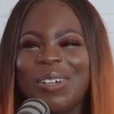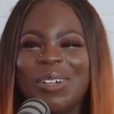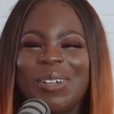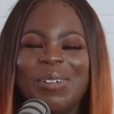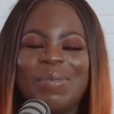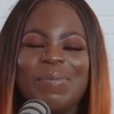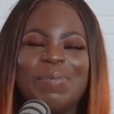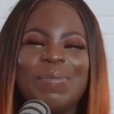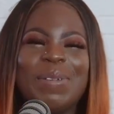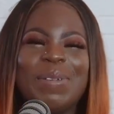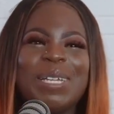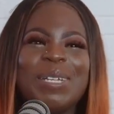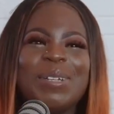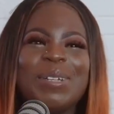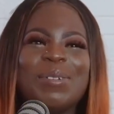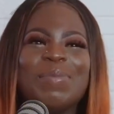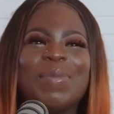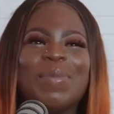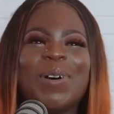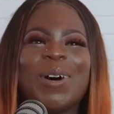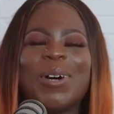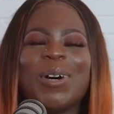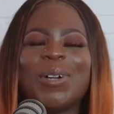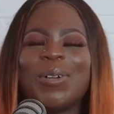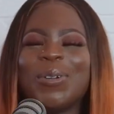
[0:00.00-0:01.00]
Be the
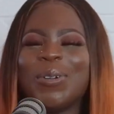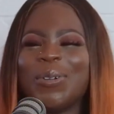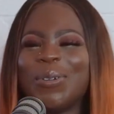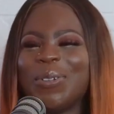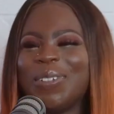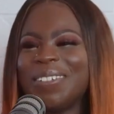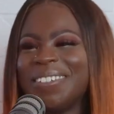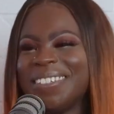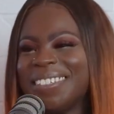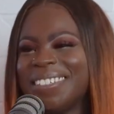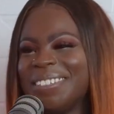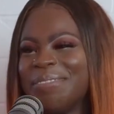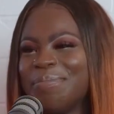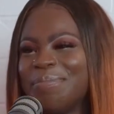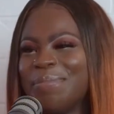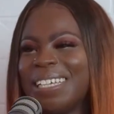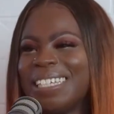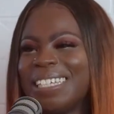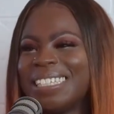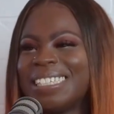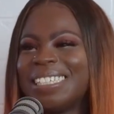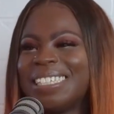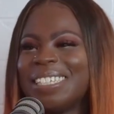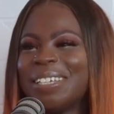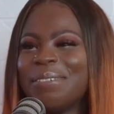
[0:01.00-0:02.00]
model
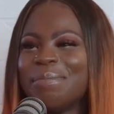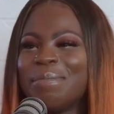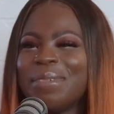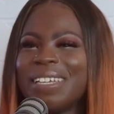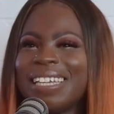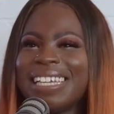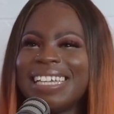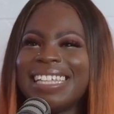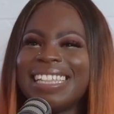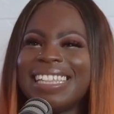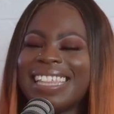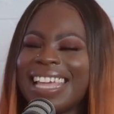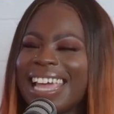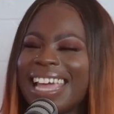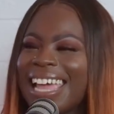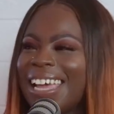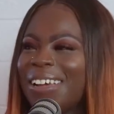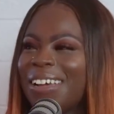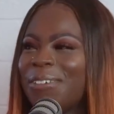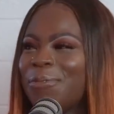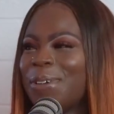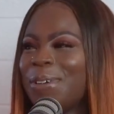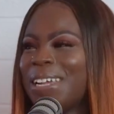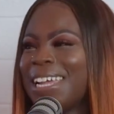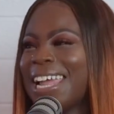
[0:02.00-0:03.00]
means to me
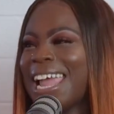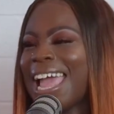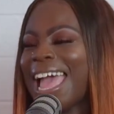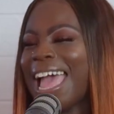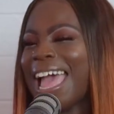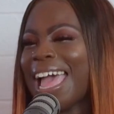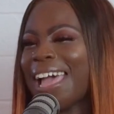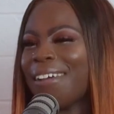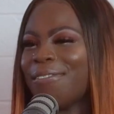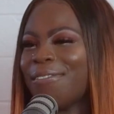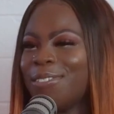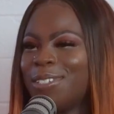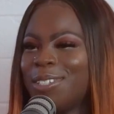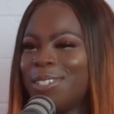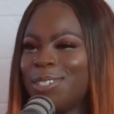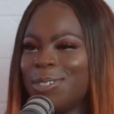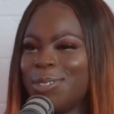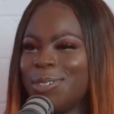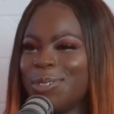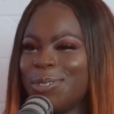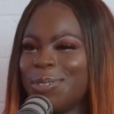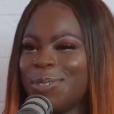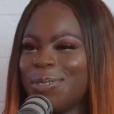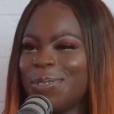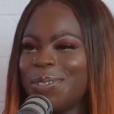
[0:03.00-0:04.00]
that we have
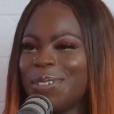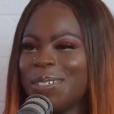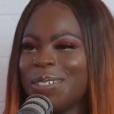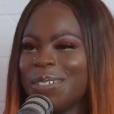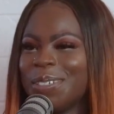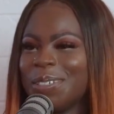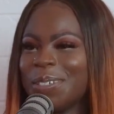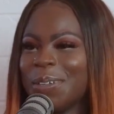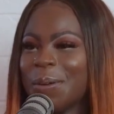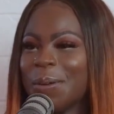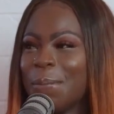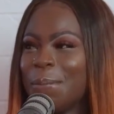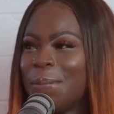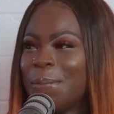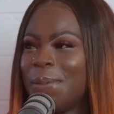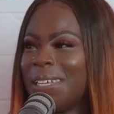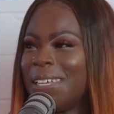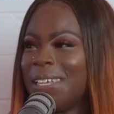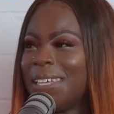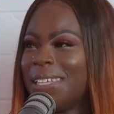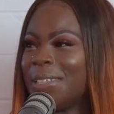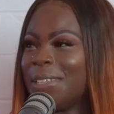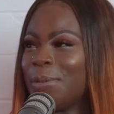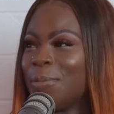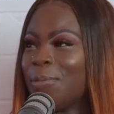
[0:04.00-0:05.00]
to
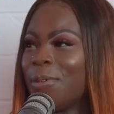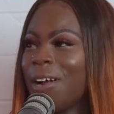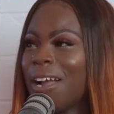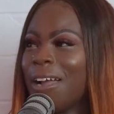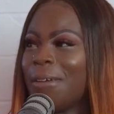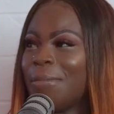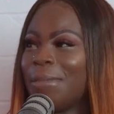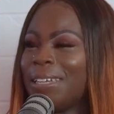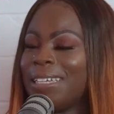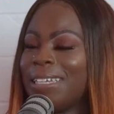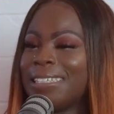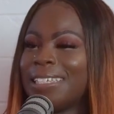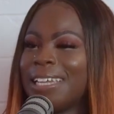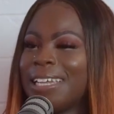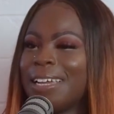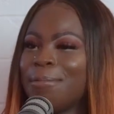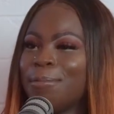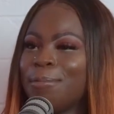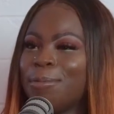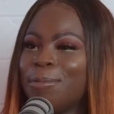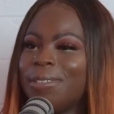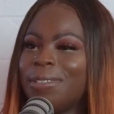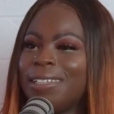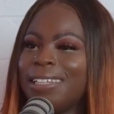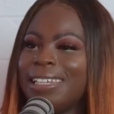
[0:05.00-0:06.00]
be the prime
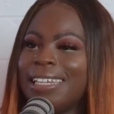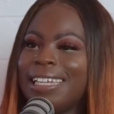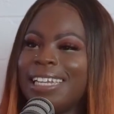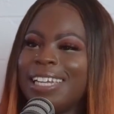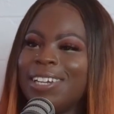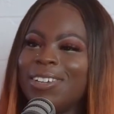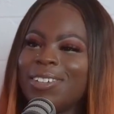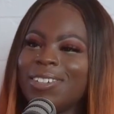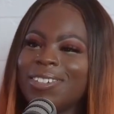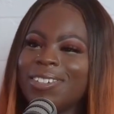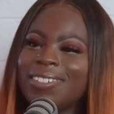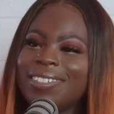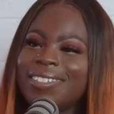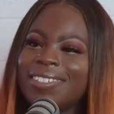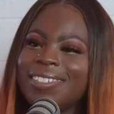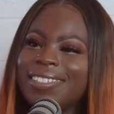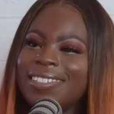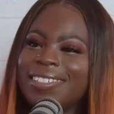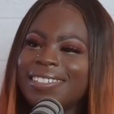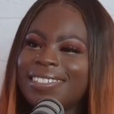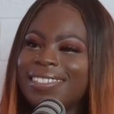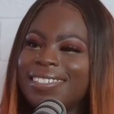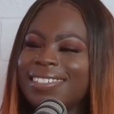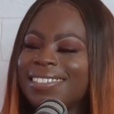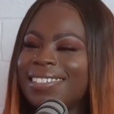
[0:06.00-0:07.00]
example, the leader. That's
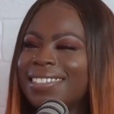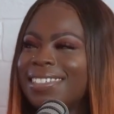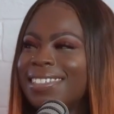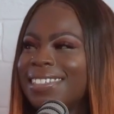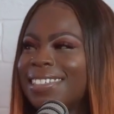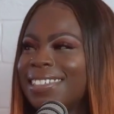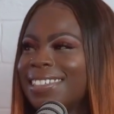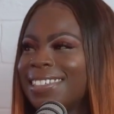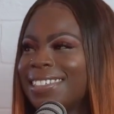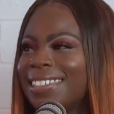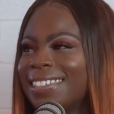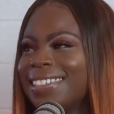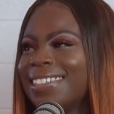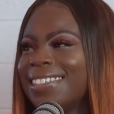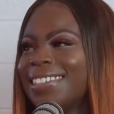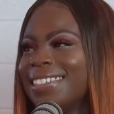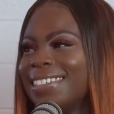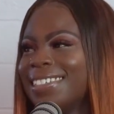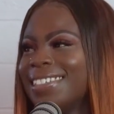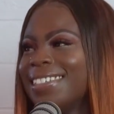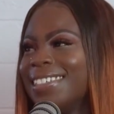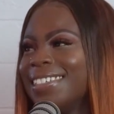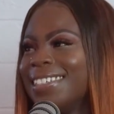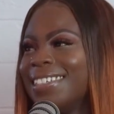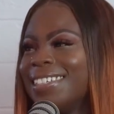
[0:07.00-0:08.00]
right. Okay.
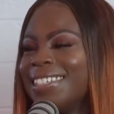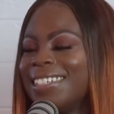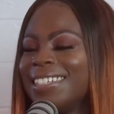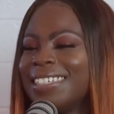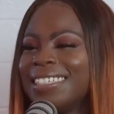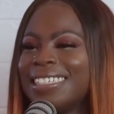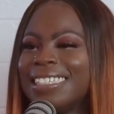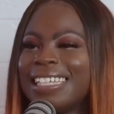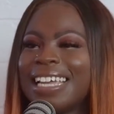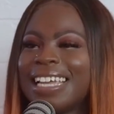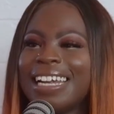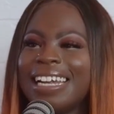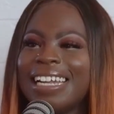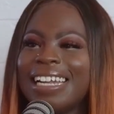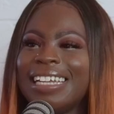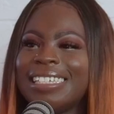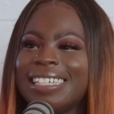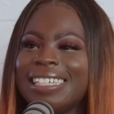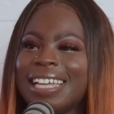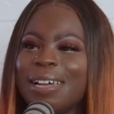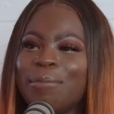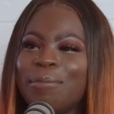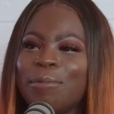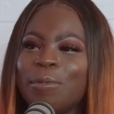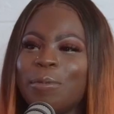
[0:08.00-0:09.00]
Mm-hmm. Set an
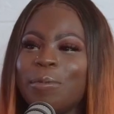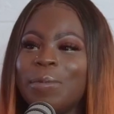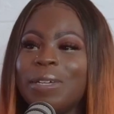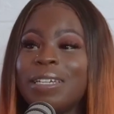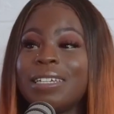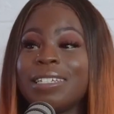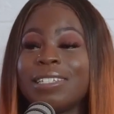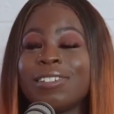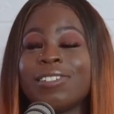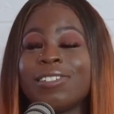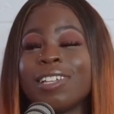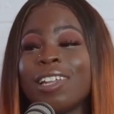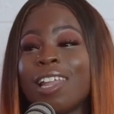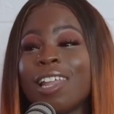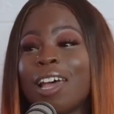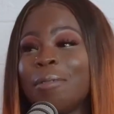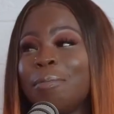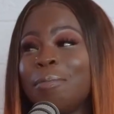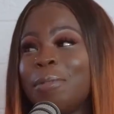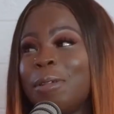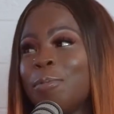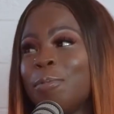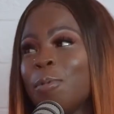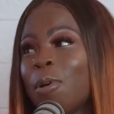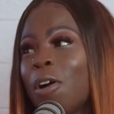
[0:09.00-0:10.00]
example because there's a lot
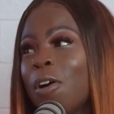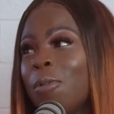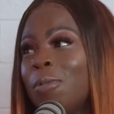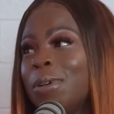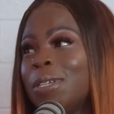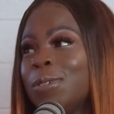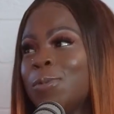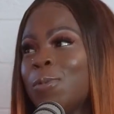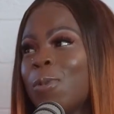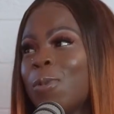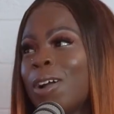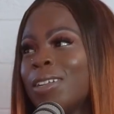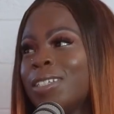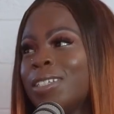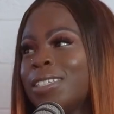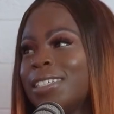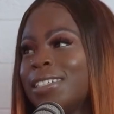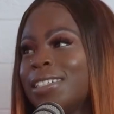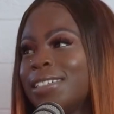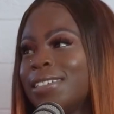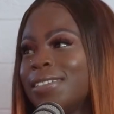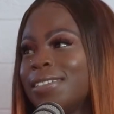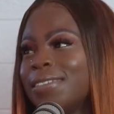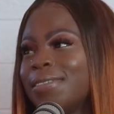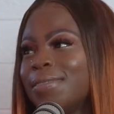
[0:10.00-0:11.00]
of people always
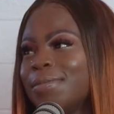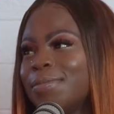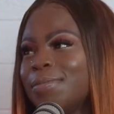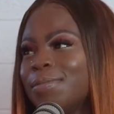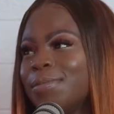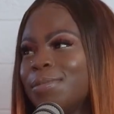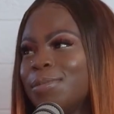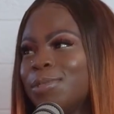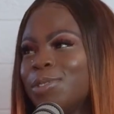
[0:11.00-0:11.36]
watching. Absolutely.